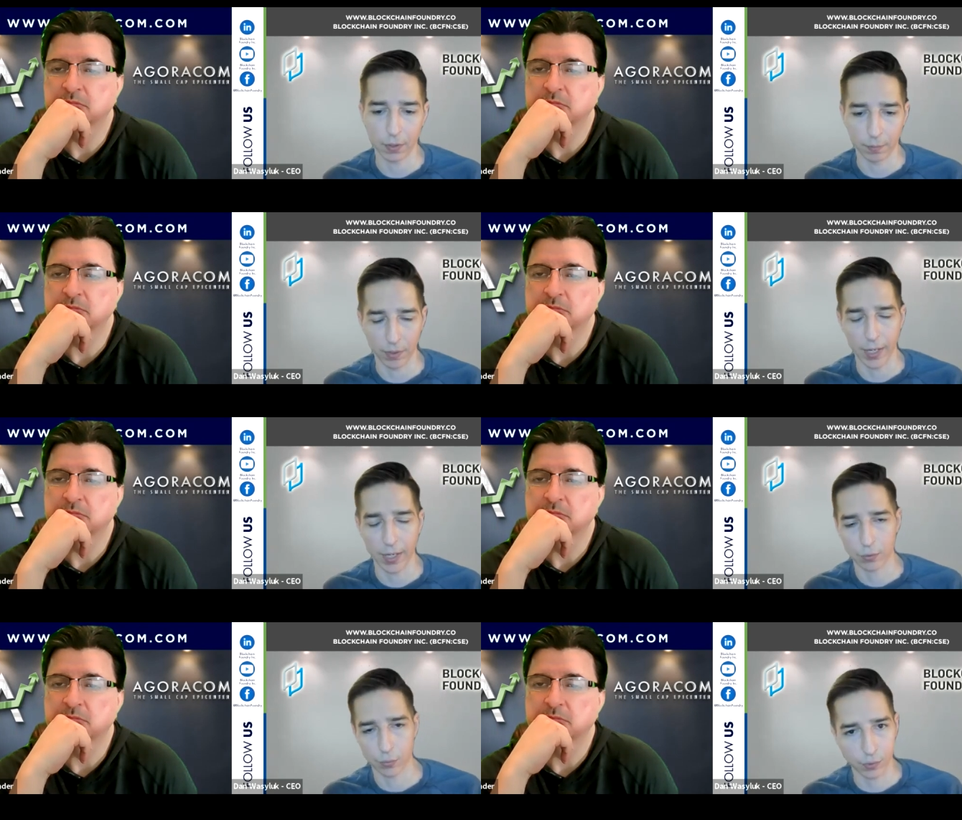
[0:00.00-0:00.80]
Speaker 1: compliance
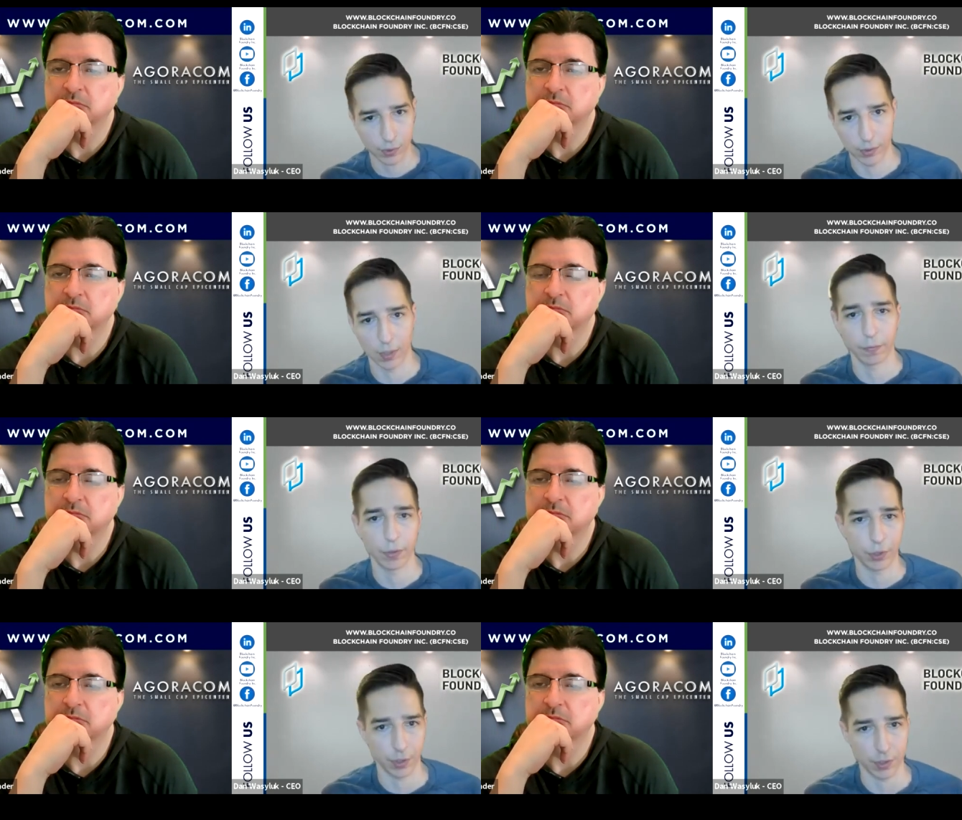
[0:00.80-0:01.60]
rules in different
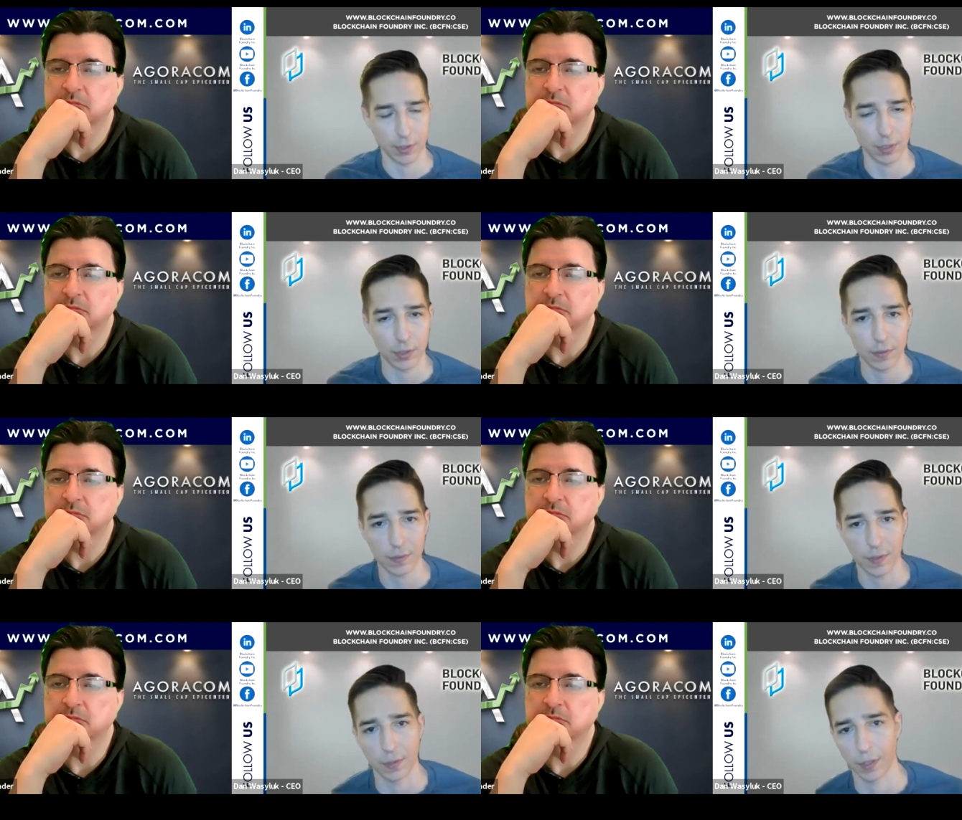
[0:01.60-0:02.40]
jurisdictions,
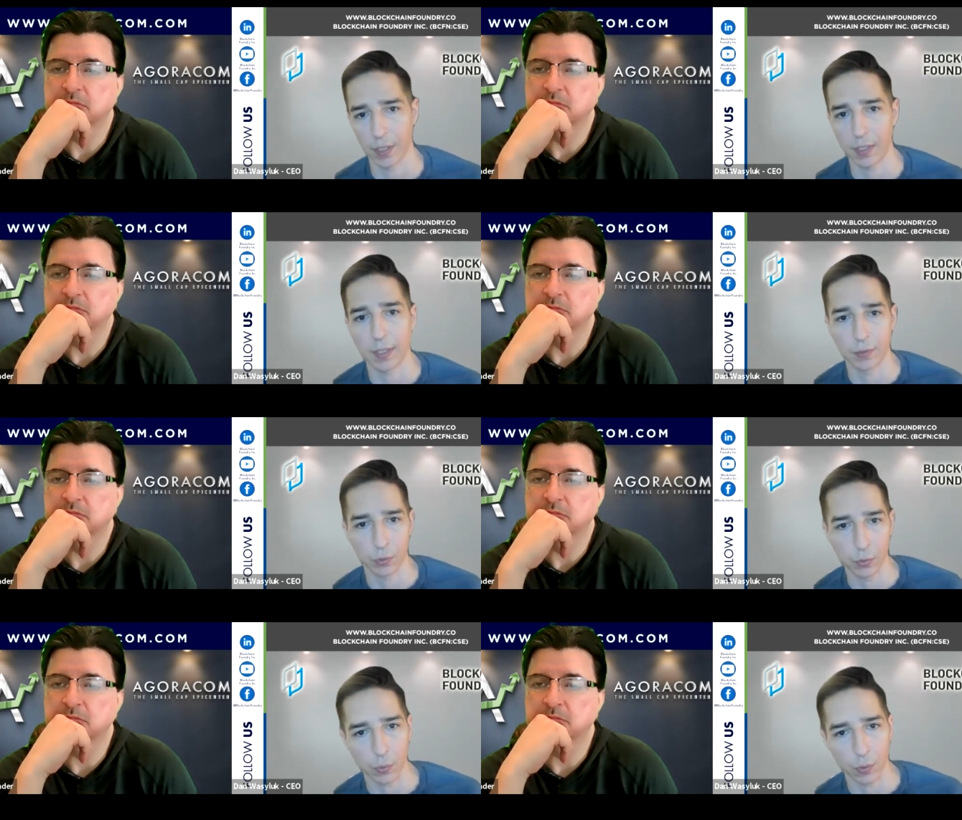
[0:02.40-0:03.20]
and you're going to need a
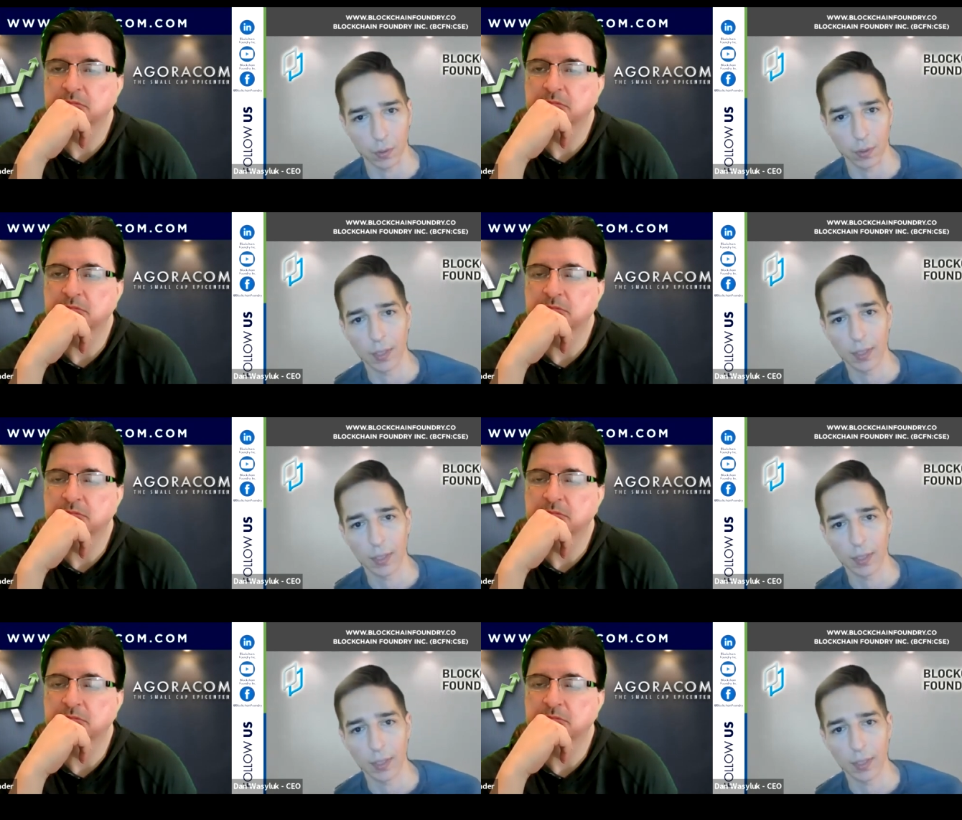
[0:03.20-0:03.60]
tool